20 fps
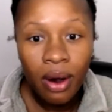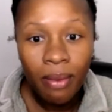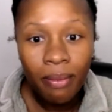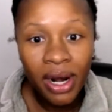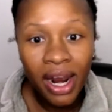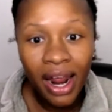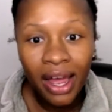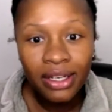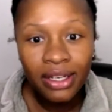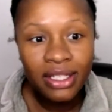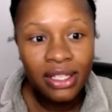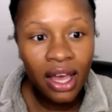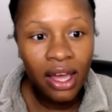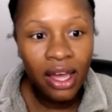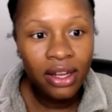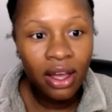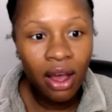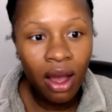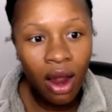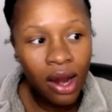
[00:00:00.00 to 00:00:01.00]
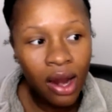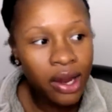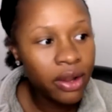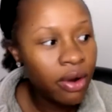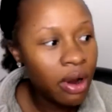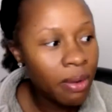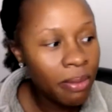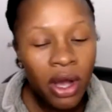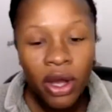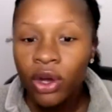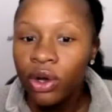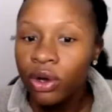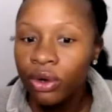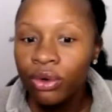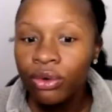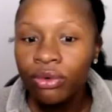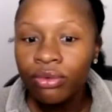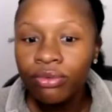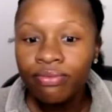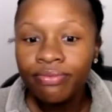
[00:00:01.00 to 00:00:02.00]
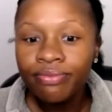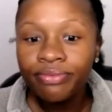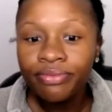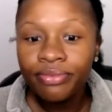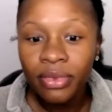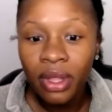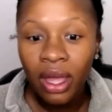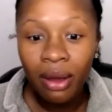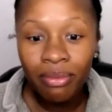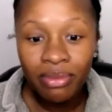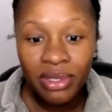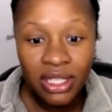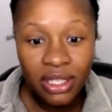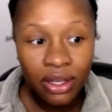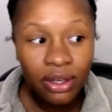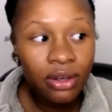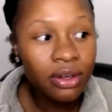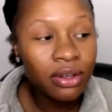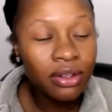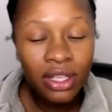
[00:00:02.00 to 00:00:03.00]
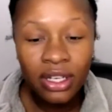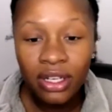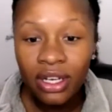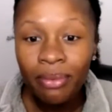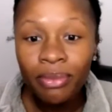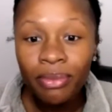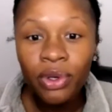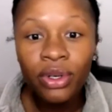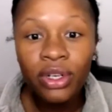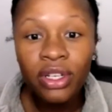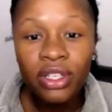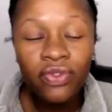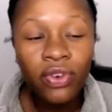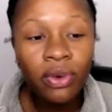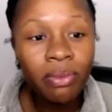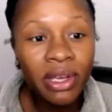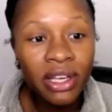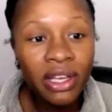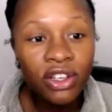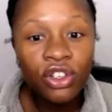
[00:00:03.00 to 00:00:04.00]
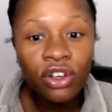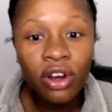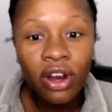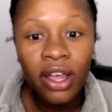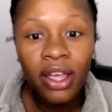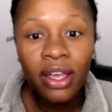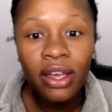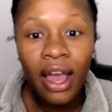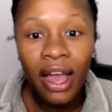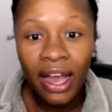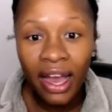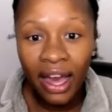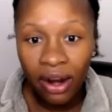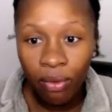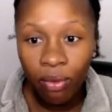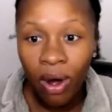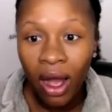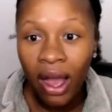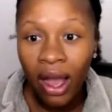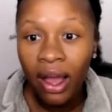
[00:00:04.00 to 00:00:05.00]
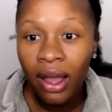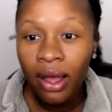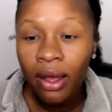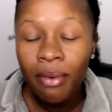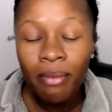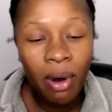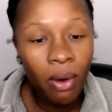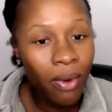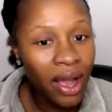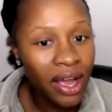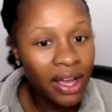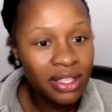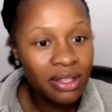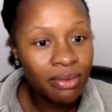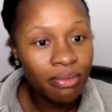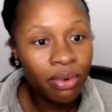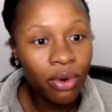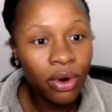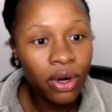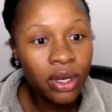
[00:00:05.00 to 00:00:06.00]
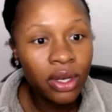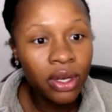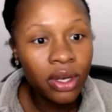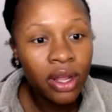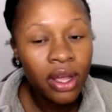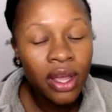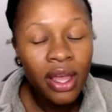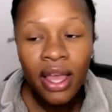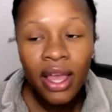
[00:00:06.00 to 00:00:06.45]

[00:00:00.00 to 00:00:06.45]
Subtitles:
But I decided, all right, grandma, cool. I'm still, look, I'm doing this for me and Trey. I got a why. My why is important.